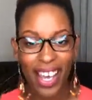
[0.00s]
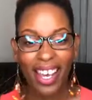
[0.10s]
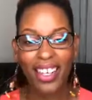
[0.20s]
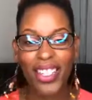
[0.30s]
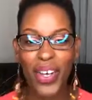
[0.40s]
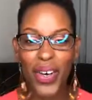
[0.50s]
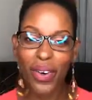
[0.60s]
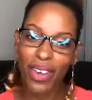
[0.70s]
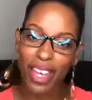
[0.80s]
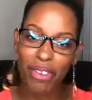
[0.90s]
And so
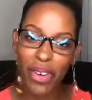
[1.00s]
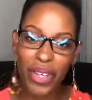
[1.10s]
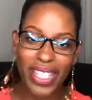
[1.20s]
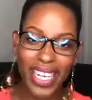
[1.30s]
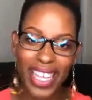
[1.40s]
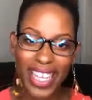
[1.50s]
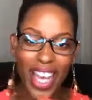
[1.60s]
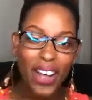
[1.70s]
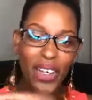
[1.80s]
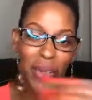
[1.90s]
if you don't say anything,
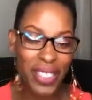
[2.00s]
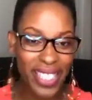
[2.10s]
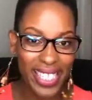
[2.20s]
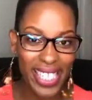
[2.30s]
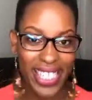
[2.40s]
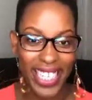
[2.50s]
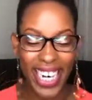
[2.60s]
I'll go into teaching.